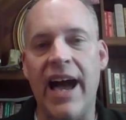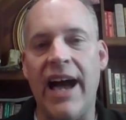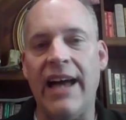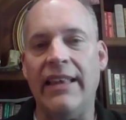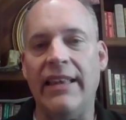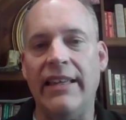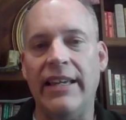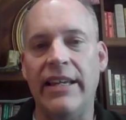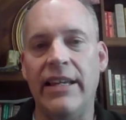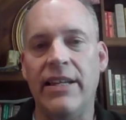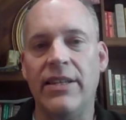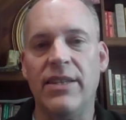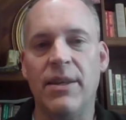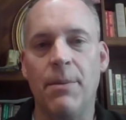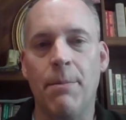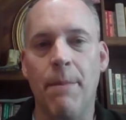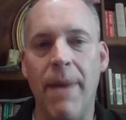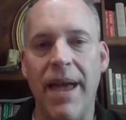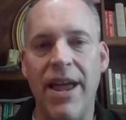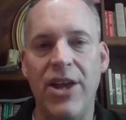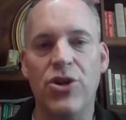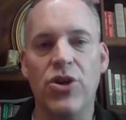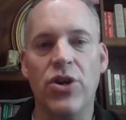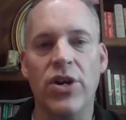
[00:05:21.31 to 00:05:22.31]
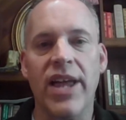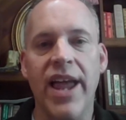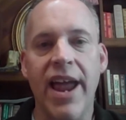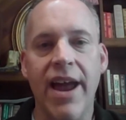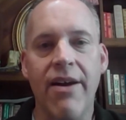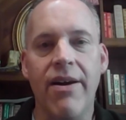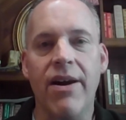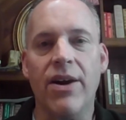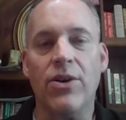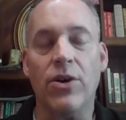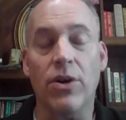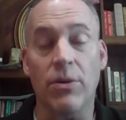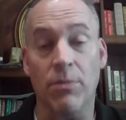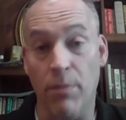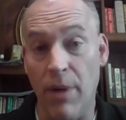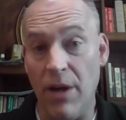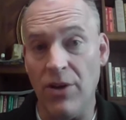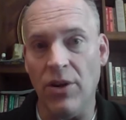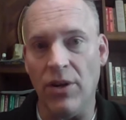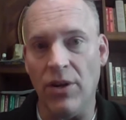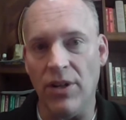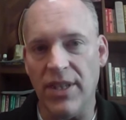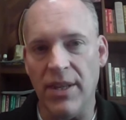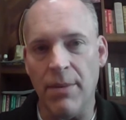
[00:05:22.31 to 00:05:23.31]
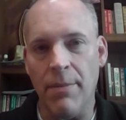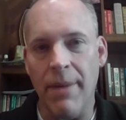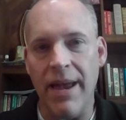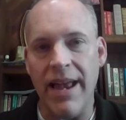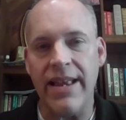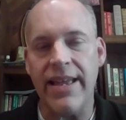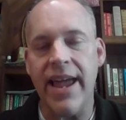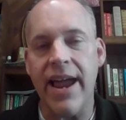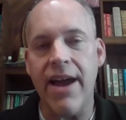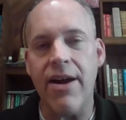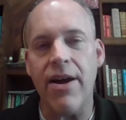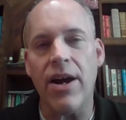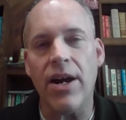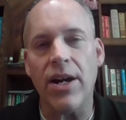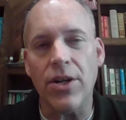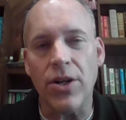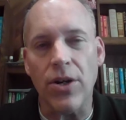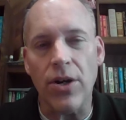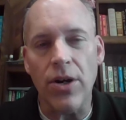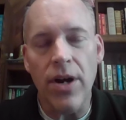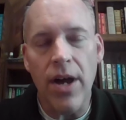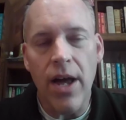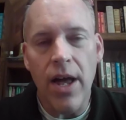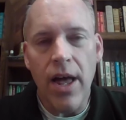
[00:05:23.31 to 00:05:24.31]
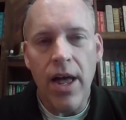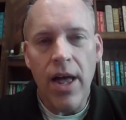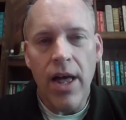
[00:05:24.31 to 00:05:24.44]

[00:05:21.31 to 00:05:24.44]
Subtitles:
Eileen is the major character, Bundle is the main character,